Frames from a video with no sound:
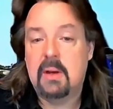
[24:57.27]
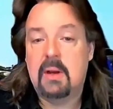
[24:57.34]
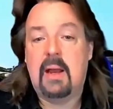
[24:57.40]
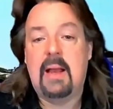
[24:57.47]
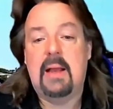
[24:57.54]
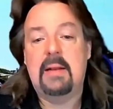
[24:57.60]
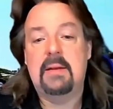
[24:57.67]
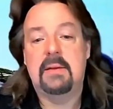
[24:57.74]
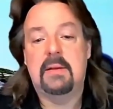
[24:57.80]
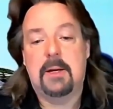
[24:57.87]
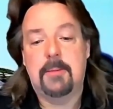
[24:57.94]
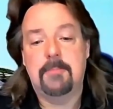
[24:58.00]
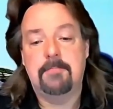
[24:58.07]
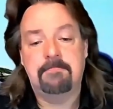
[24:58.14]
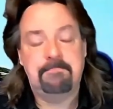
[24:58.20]
And,
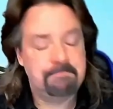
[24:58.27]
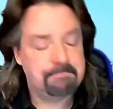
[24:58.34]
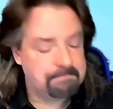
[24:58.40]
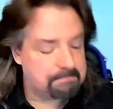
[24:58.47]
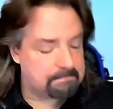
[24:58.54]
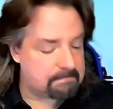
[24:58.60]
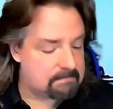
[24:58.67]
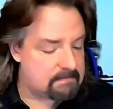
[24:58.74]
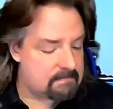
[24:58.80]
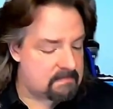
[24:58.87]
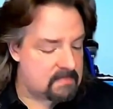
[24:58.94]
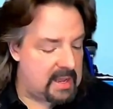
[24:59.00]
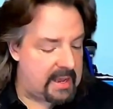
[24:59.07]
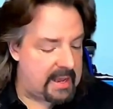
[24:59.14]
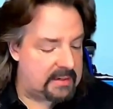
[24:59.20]
um,
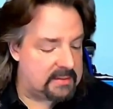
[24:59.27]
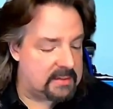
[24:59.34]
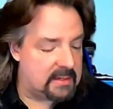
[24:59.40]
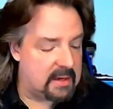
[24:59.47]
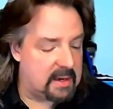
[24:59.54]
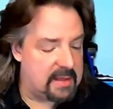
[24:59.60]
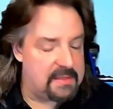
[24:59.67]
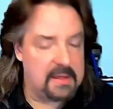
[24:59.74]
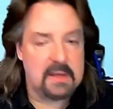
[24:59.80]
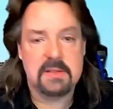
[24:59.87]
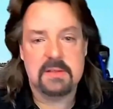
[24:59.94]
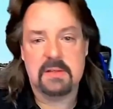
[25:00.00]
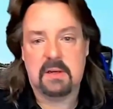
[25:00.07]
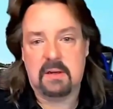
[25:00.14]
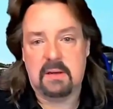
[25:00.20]
and uh, I think it's
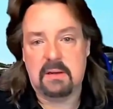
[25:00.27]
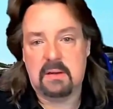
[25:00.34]
uh,